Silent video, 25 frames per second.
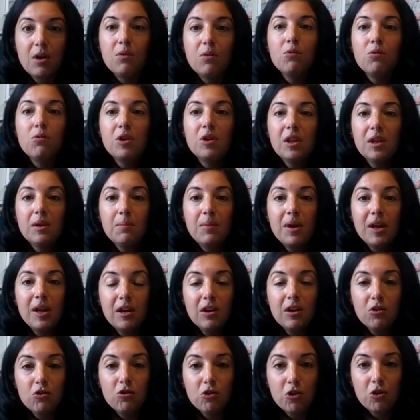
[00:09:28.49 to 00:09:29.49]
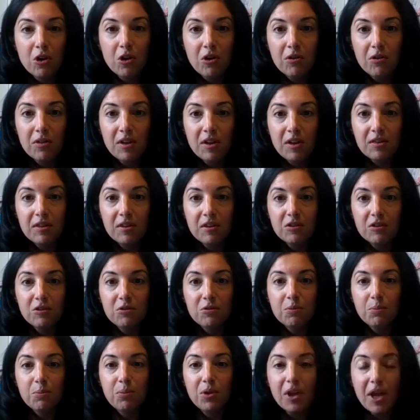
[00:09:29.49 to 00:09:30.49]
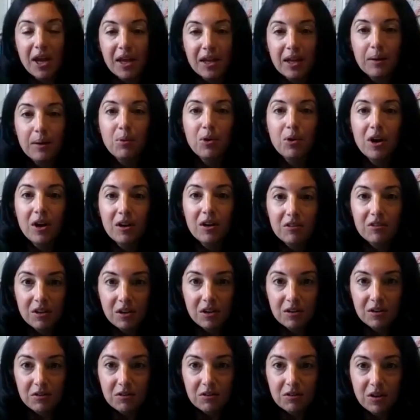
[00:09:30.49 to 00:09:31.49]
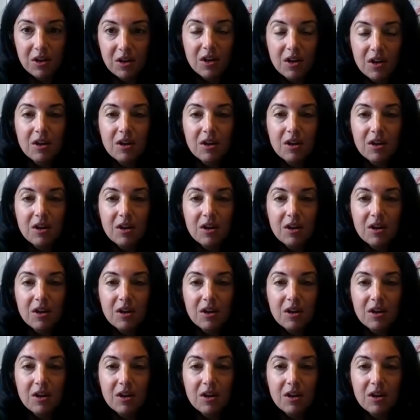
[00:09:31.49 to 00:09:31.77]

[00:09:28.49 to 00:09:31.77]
really making sure that this planning process